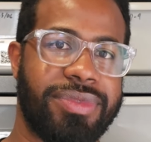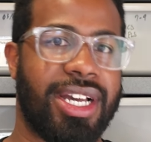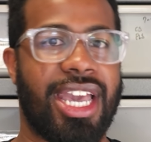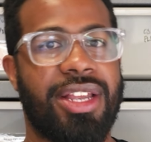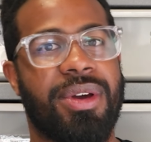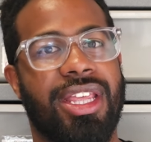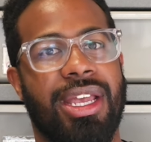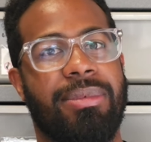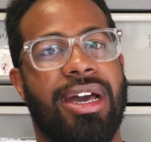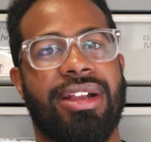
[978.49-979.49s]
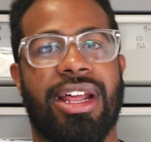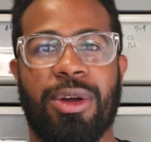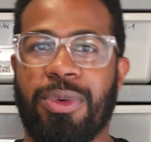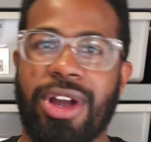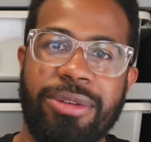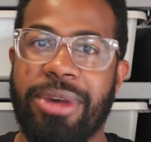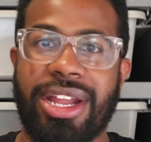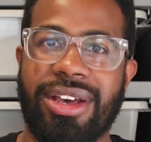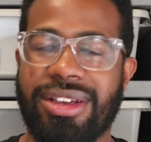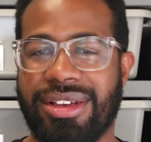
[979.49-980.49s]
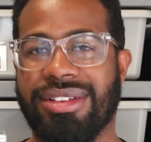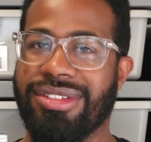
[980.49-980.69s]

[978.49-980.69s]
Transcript: I can't do anything about it. I don't run Meta.